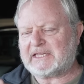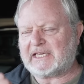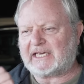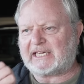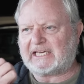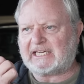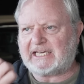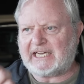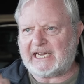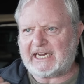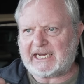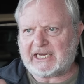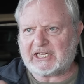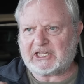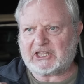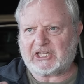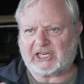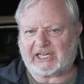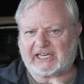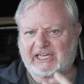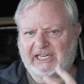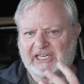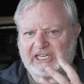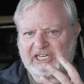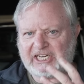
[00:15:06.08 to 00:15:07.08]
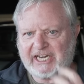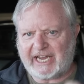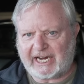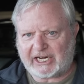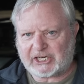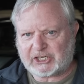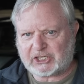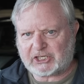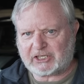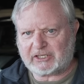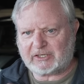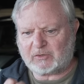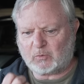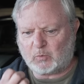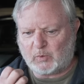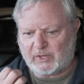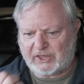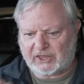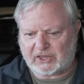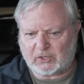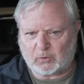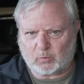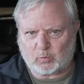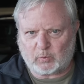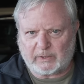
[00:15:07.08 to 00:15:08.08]
the kick, the connection
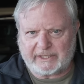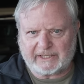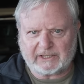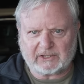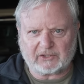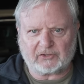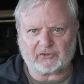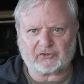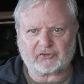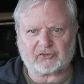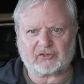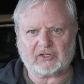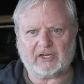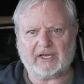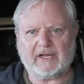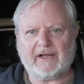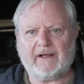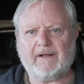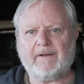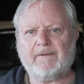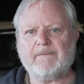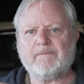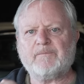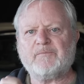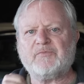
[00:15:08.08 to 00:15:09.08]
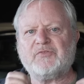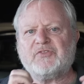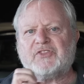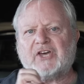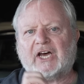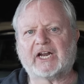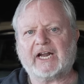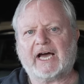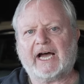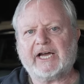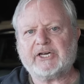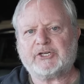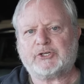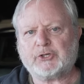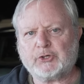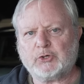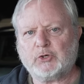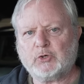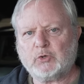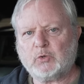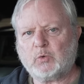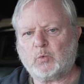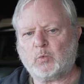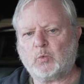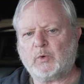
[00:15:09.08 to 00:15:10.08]
with the wheels that I
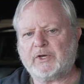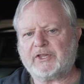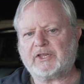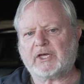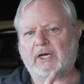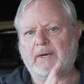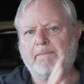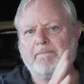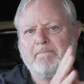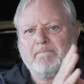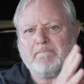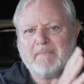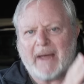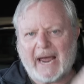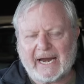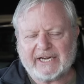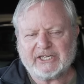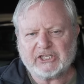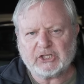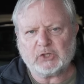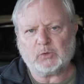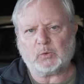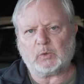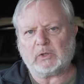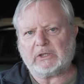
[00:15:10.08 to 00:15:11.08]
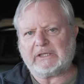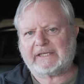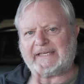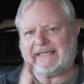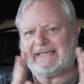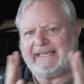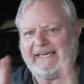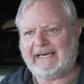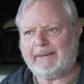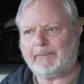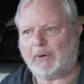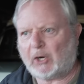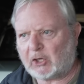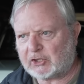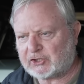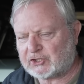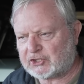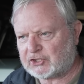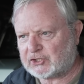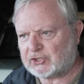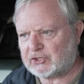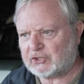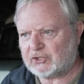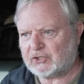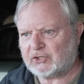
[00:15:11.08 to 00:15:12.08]
do with a manual
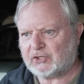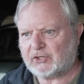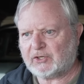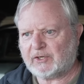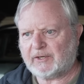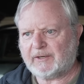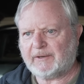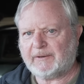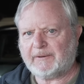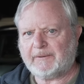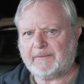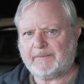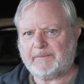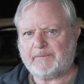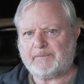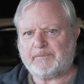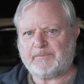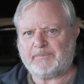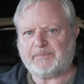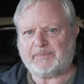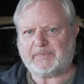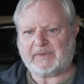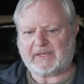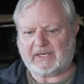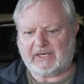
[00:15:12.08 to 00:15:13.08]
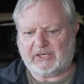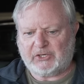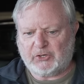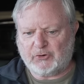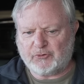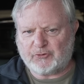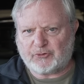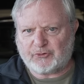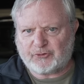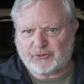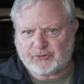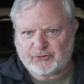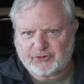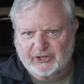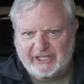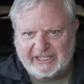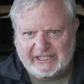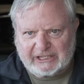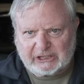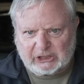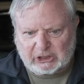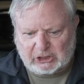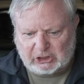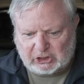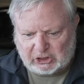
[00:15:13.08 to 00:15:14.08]
gearbox. You
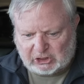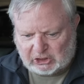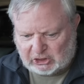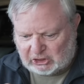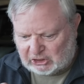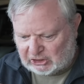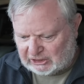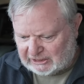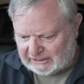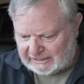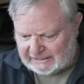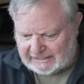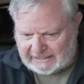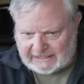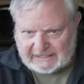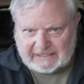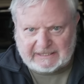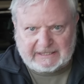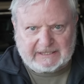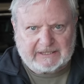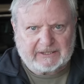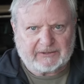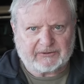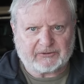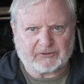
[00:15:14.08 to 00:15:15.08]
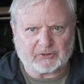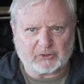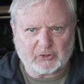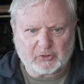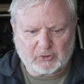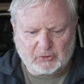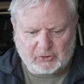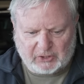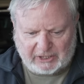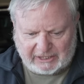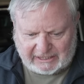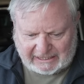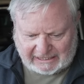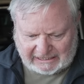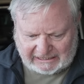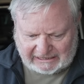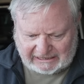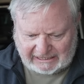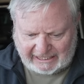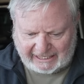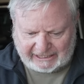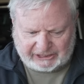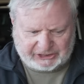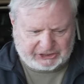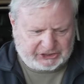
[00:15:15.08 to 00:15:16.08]
feel through the
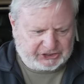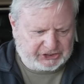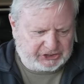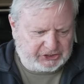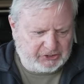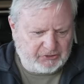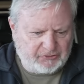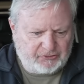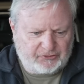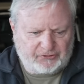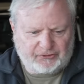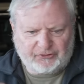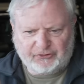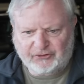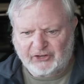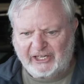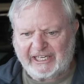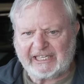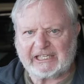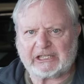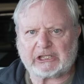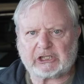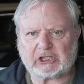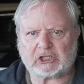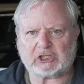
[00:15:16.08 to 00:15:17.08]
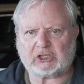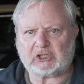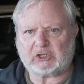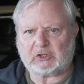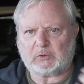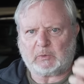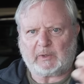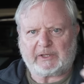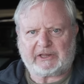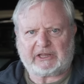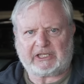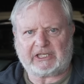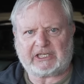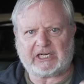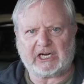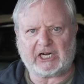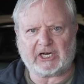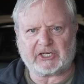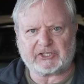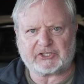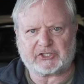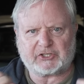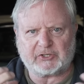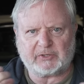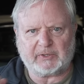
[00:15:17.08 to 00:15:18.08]
clutch, you feel what the
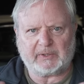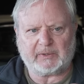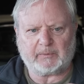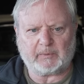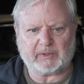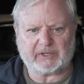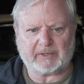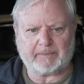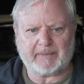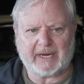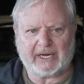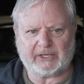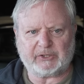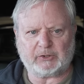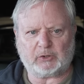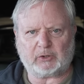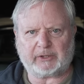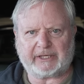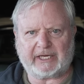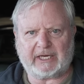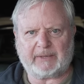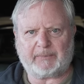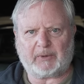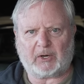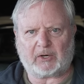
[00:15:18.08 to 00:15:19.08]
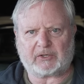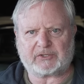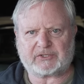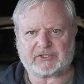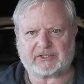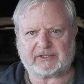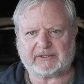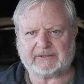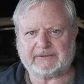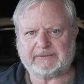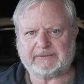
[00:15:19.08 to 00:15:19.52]
car's doing with a manual gearbox.